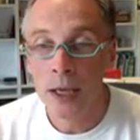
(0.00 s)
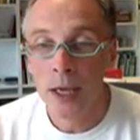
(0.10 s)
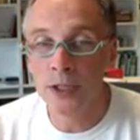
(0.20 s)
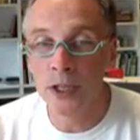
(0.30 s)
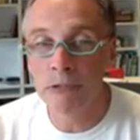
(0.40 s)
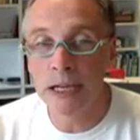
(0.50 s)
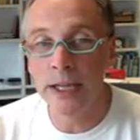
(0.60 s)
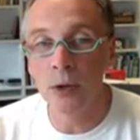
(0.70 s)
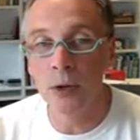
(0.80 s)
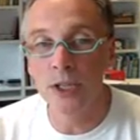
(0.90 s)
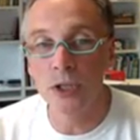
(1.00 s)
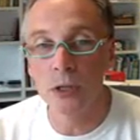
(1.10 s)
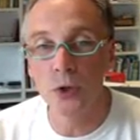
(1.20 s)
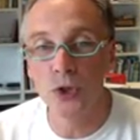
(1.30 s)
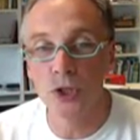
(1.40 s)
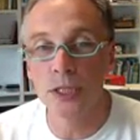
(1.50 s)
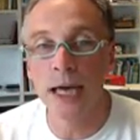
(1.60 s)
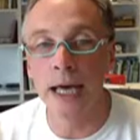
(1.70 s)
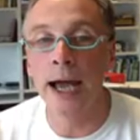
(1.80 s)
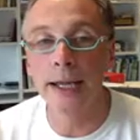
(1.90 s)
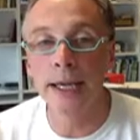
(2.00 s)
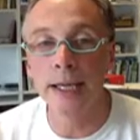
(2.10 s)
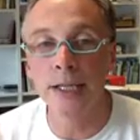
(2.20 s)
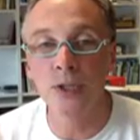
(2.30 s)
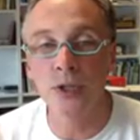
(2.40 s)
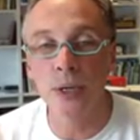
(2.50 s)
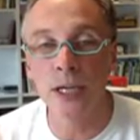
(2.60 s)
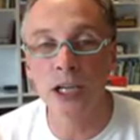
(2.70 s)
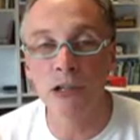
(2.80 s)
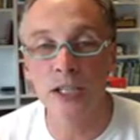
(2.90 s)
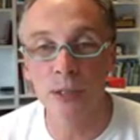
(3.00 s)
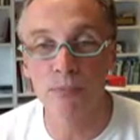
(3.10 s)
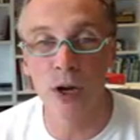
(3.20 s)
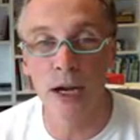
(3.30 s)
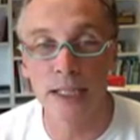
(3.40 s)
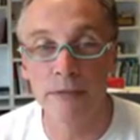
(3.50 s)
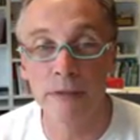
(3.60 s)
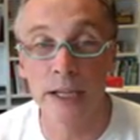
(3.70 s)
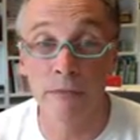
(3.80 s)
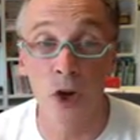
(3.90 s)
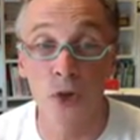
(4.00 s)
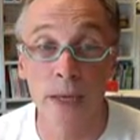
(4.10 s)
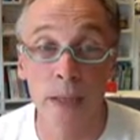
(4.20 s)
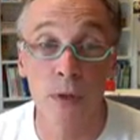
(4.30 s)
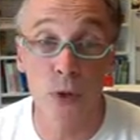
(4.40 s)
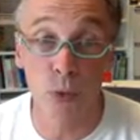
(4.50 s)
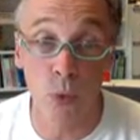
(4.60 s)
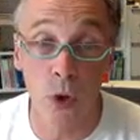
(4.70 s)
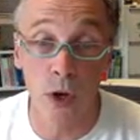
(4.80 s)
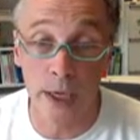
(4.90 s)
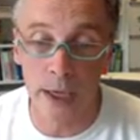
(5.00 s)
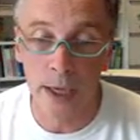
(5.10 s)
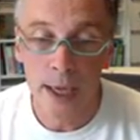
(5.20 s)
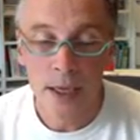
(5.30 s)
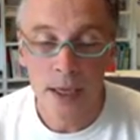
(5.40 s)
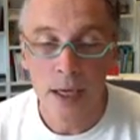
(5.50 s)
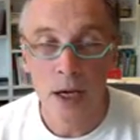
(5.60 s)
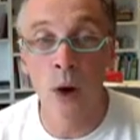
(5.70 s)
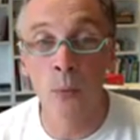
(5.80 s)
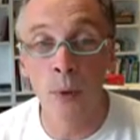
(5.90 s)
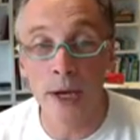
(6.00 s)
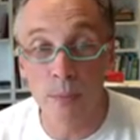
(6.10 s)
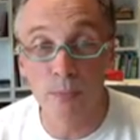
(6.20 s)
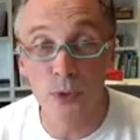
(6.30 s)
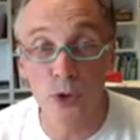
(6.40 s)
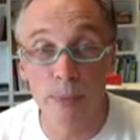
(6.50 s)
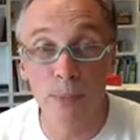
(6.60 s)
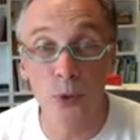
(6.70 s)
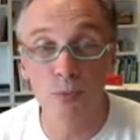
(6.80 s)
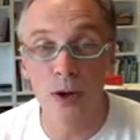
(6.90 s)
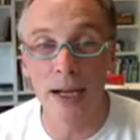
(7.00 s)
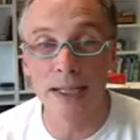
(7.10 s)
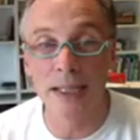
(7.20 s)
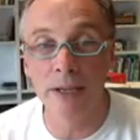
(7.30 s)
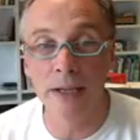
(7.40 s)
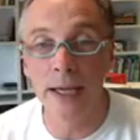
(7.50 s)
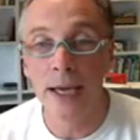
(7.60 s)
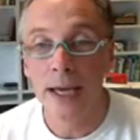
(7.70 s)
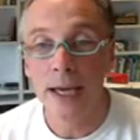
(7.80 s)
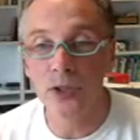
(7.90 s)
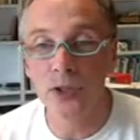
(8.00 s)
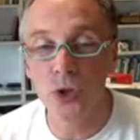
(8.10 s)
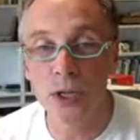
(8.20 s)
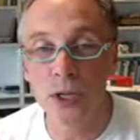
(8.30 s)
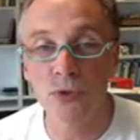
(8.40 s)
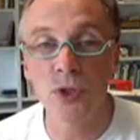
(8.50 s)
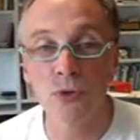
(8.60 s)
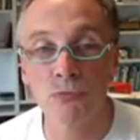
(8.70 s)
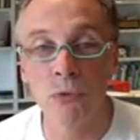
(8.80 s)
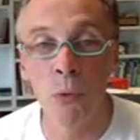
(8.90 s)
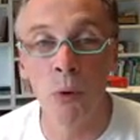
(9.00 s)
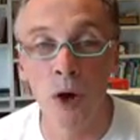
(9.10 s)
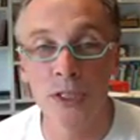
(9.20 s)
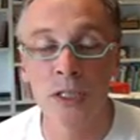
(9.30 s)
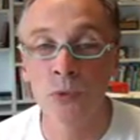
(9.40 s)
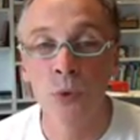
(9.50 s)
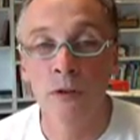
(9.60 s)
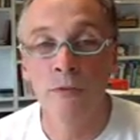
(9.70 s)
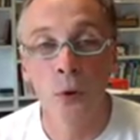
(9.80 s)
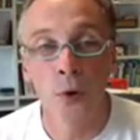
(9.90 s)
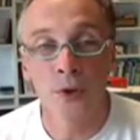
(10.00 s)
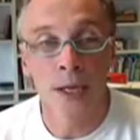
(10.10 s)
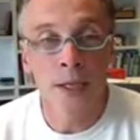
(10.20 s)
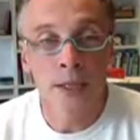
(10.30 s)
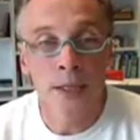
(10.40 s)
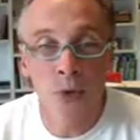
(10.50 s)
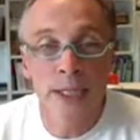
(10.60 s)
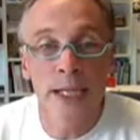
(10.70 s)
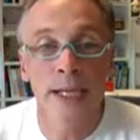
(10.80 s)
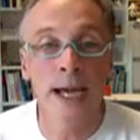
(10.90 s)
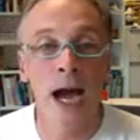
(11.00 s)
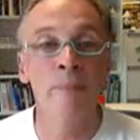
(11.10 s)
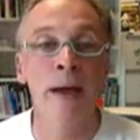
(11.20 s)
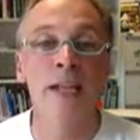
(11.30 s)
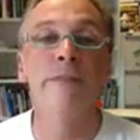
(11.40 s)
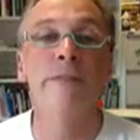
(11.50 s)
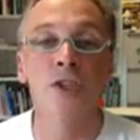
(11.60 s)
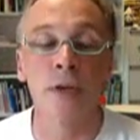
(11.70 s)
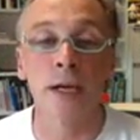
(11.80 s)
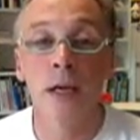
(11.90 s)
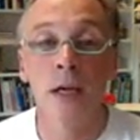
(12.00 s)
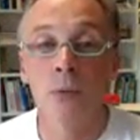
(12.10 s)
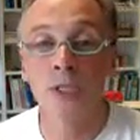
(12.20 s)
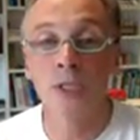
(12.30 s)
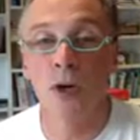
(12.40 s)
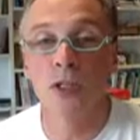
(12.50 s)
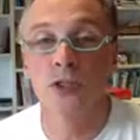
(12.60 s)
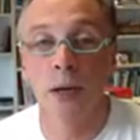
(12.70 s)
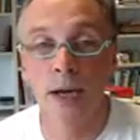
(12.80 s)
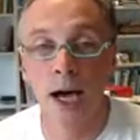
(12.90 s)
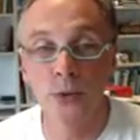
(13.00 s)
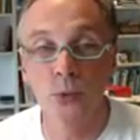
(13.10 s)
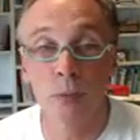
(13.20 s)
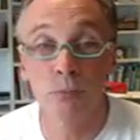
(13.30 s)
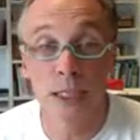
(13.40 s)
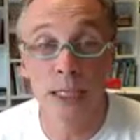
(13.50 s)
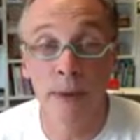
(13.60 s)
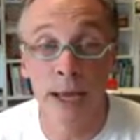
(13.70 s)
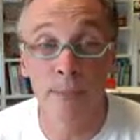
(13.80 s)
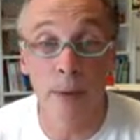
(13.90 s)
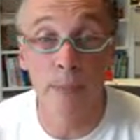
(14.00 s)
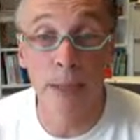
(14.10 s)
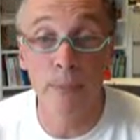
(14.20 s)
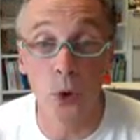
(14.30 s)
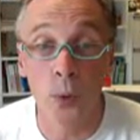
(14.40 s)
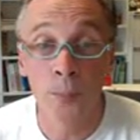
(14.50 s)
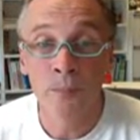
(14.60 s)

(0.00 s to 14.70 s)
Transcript: And so really the only solution to that is to increase the productivity of those people who are working. One way to improve people's productivity is to introduce robots into the workforce. That's what we did in car manufacturing. Once upon a time, cars were completely made by people.